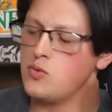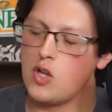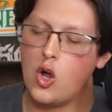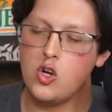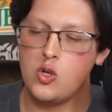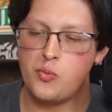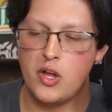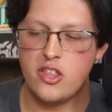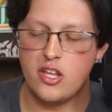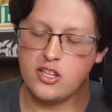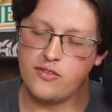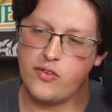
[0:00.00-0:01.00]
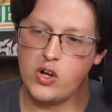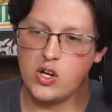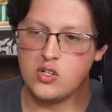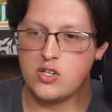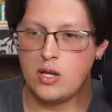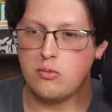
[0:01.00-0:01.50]
me, oh, do you play like the fucking
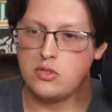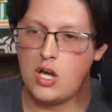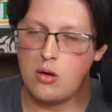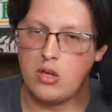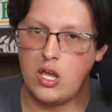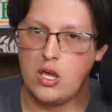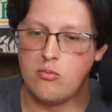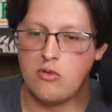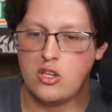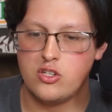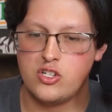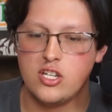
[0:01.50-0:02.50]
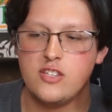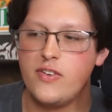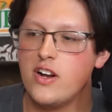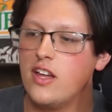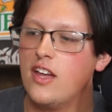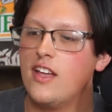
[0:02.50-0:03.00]
tabletop game and all this shit? He's very...